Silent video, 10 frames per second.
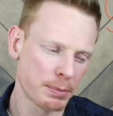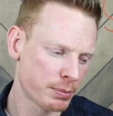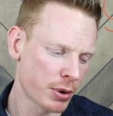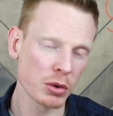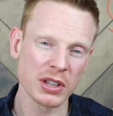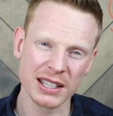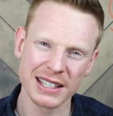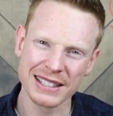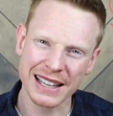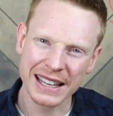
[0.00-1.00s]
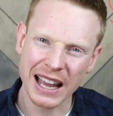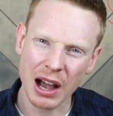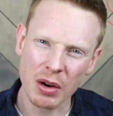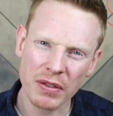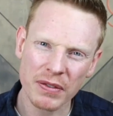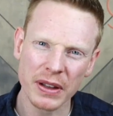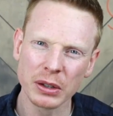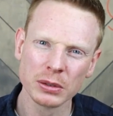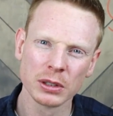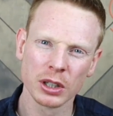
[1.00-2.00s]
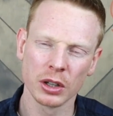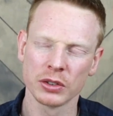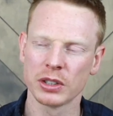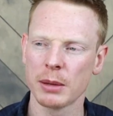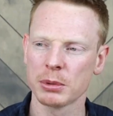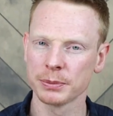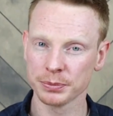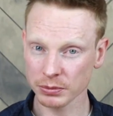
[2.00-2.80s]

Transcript: processes in our fill concept?